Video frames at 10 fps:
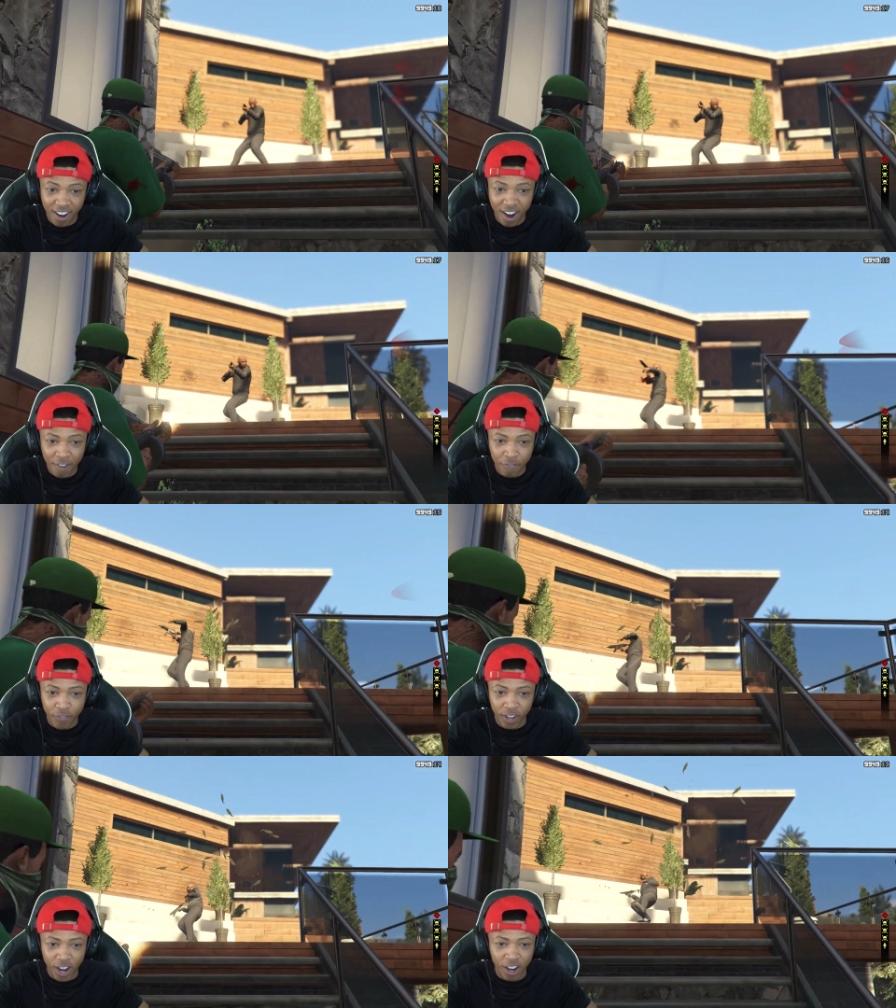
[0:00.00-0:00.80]
Ah,
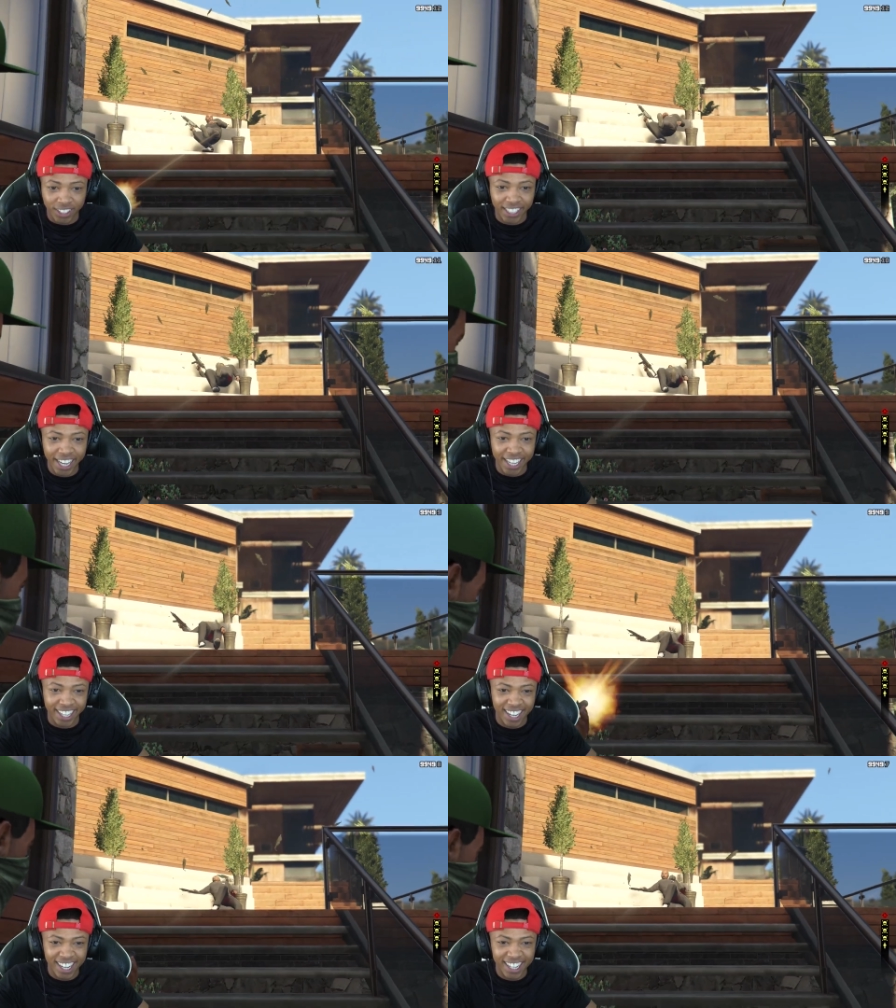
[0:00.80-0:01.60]
ah, dang it.
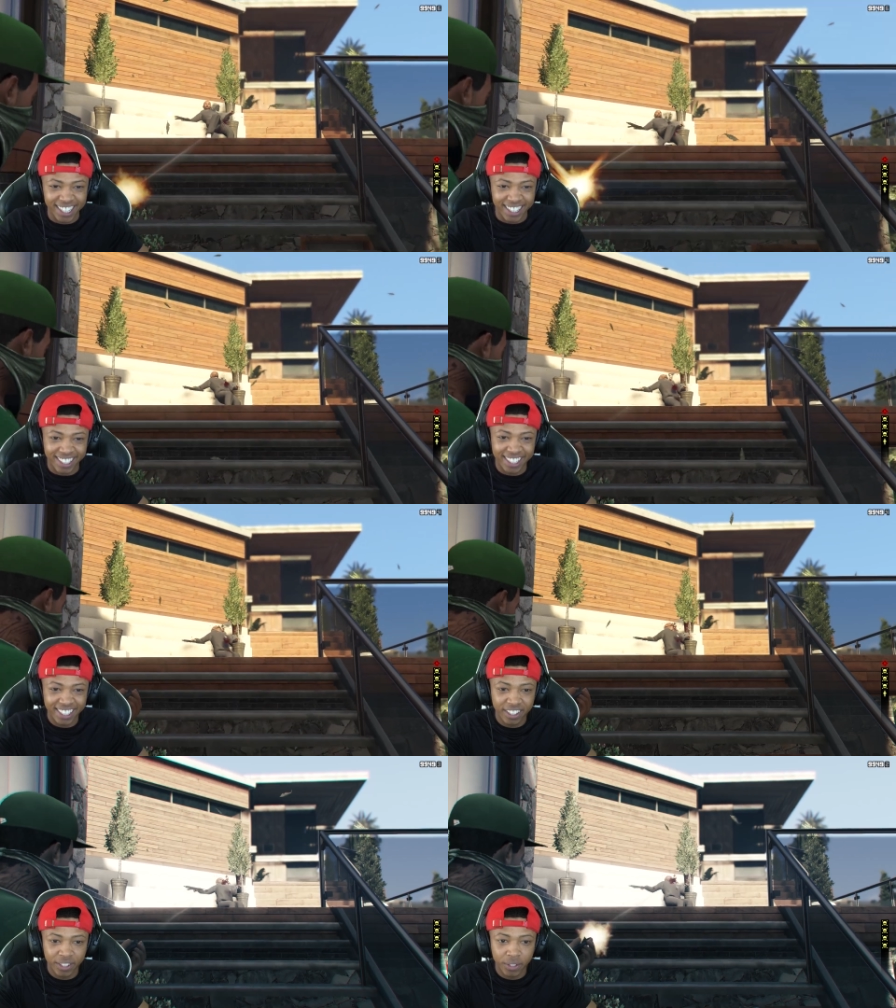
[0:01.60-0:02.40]
Ah.
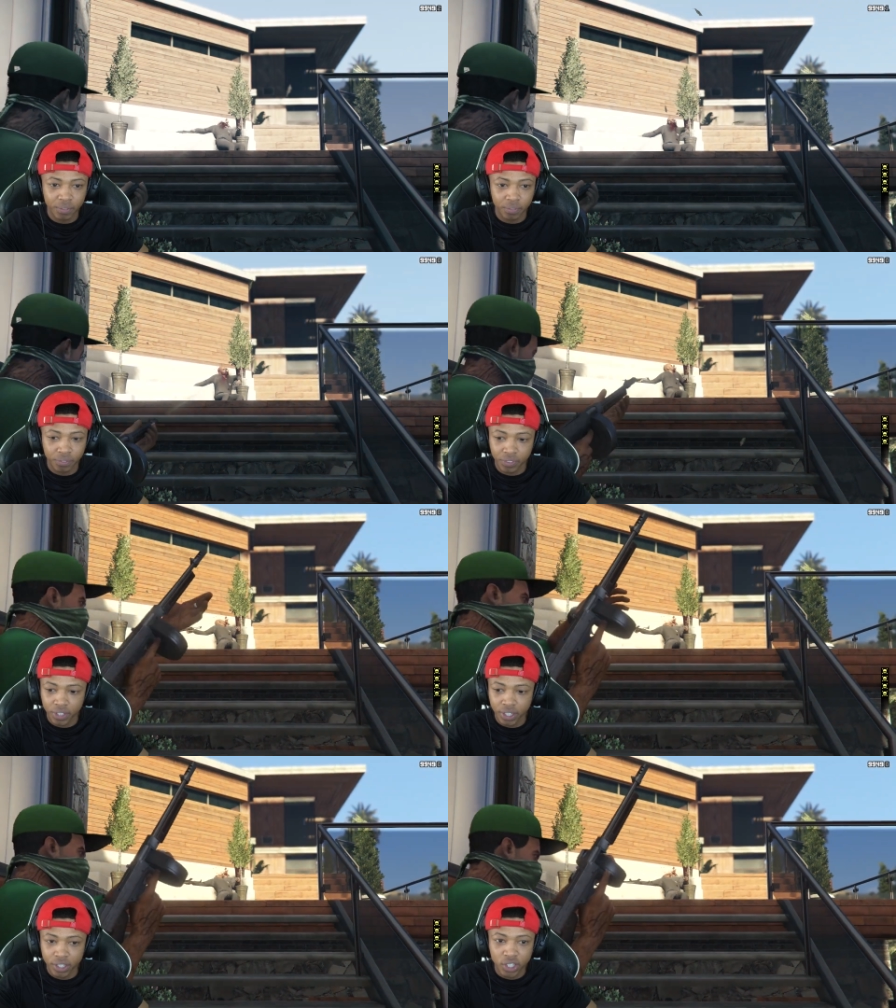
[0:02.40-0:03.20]

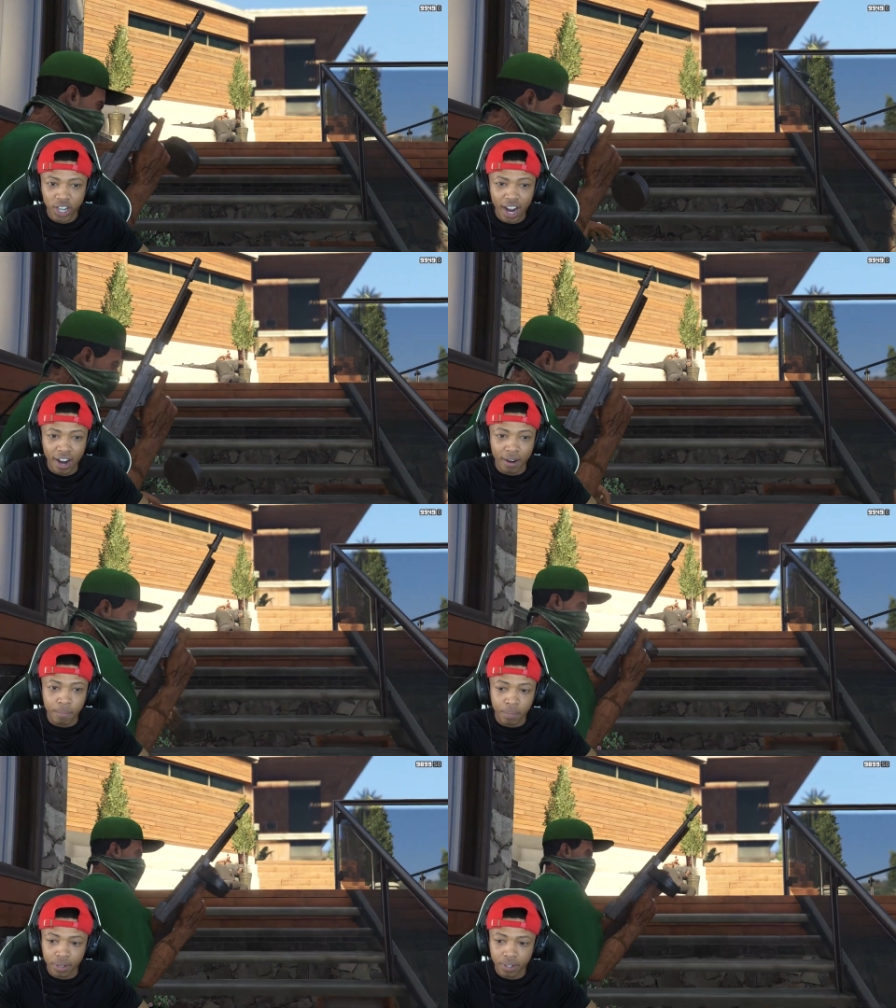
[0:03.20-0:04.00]
Chop.